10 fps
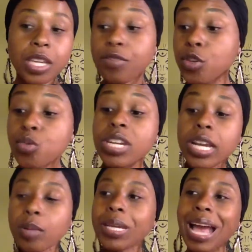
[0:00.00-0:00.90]
If you
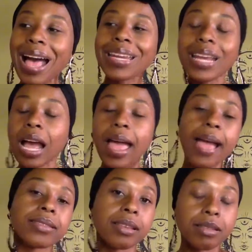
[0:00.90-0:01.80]
near me, how they got
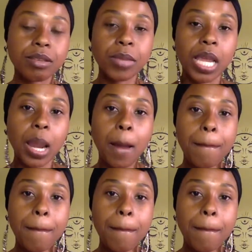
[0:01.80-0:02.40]
access to me?